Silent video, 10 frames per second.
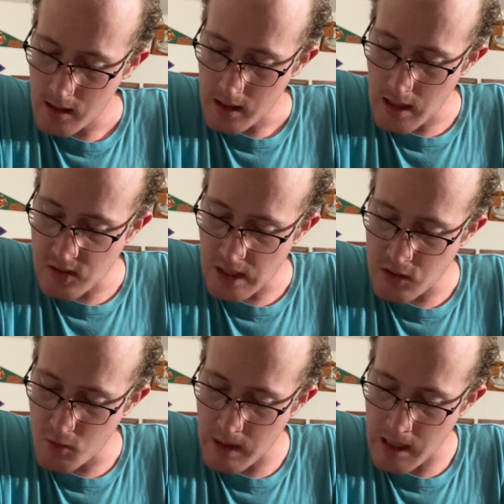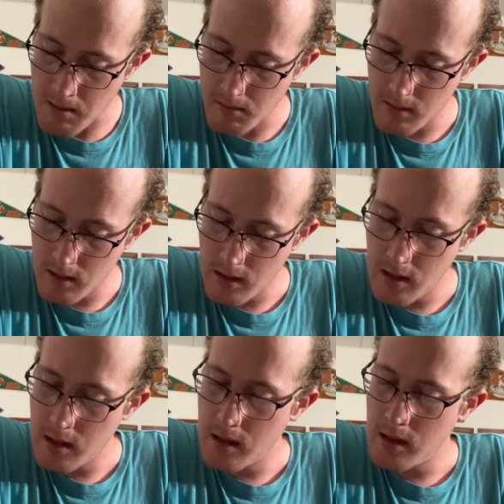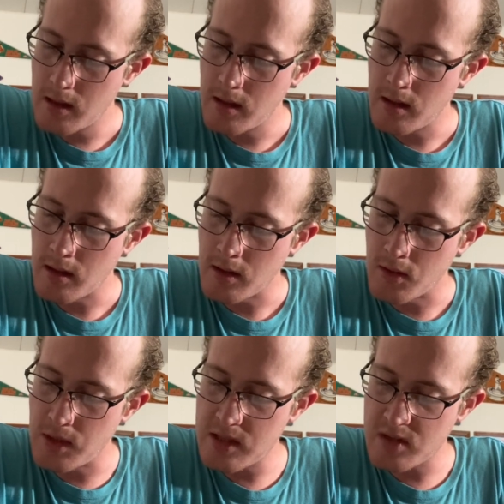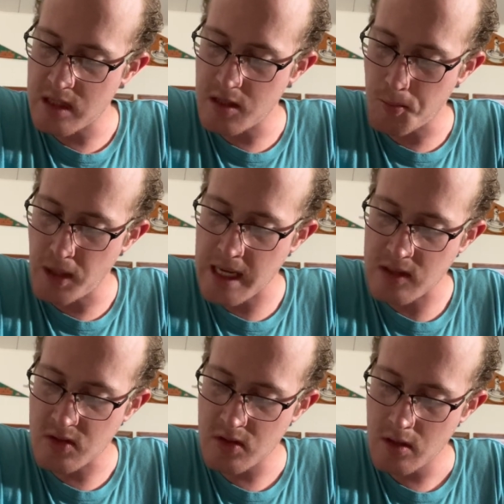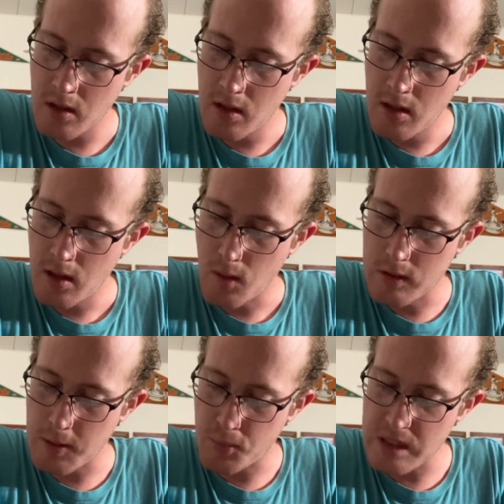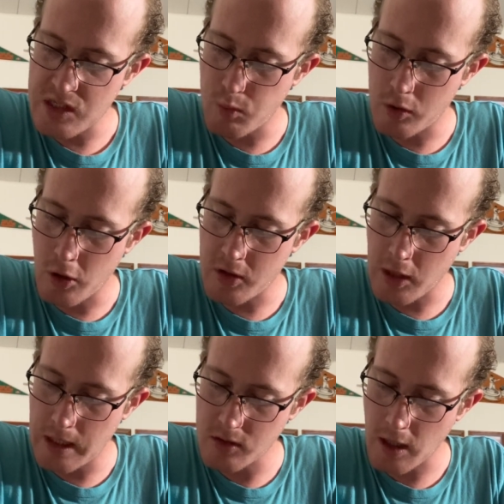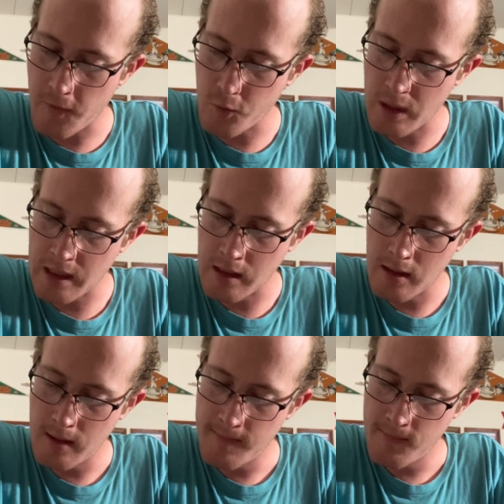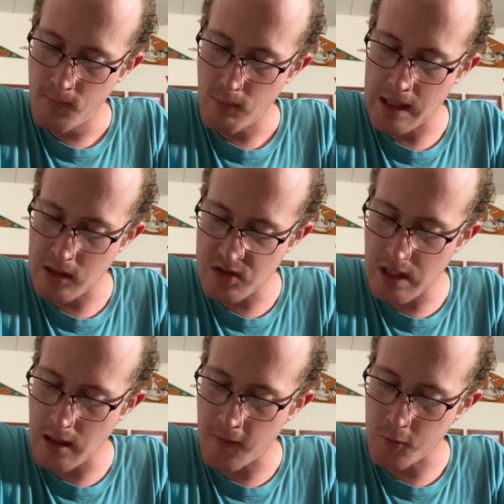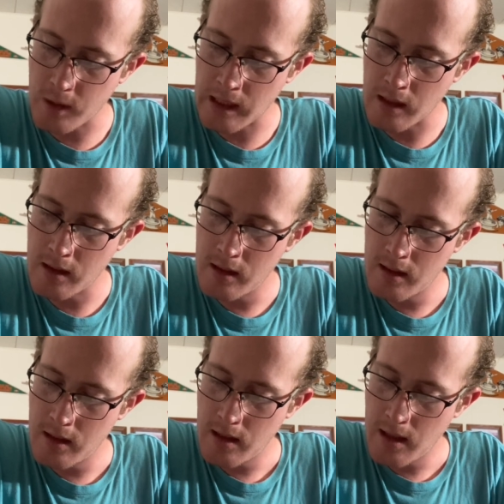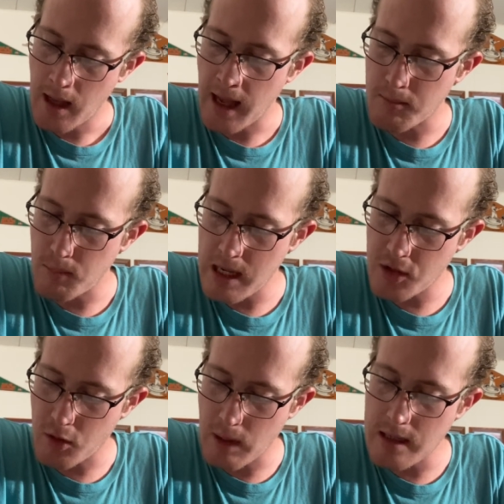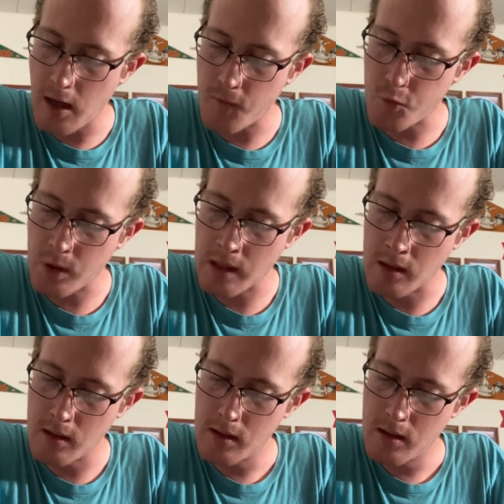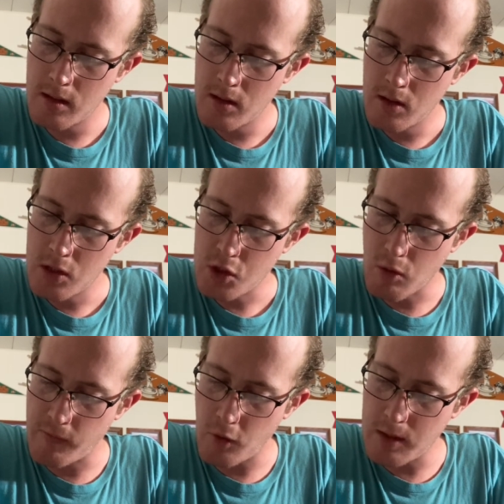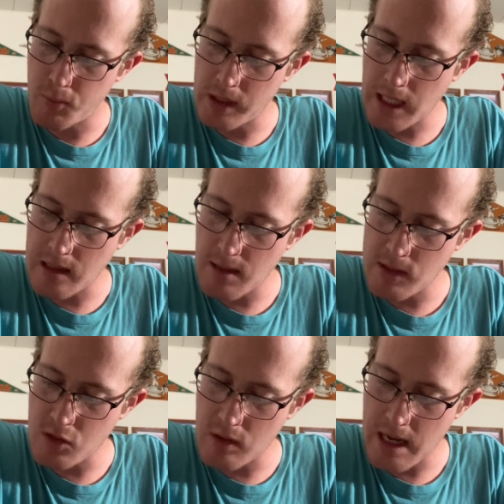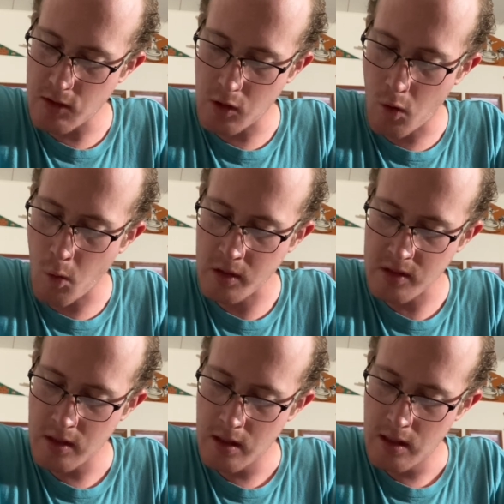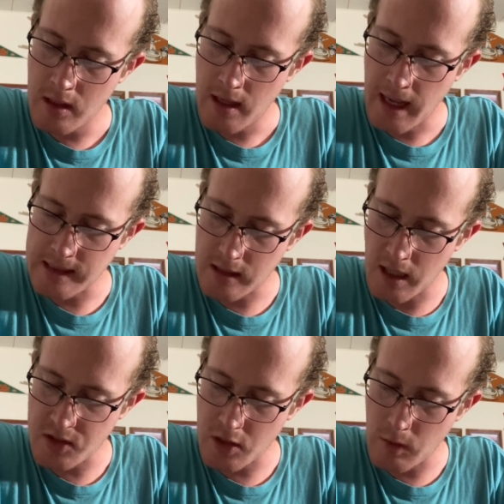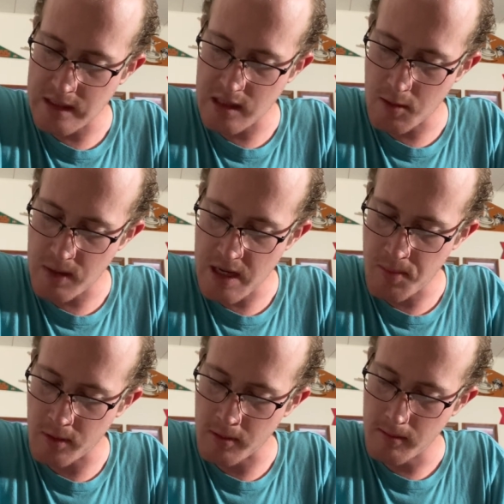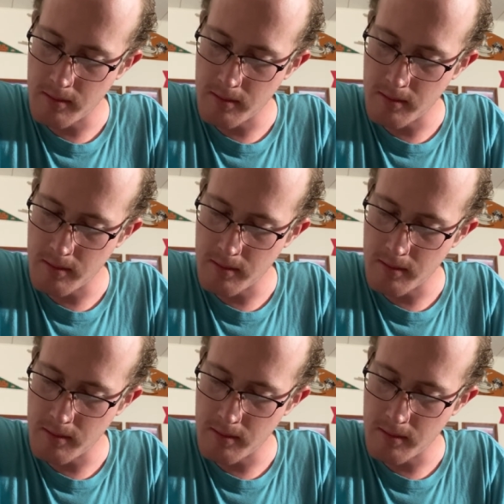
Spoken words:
He said to me, "This is the place where the priest will cook the guilt offering and the sin offering and bake the grain offering, to avoid bringing them into the outer court and consecrating the people."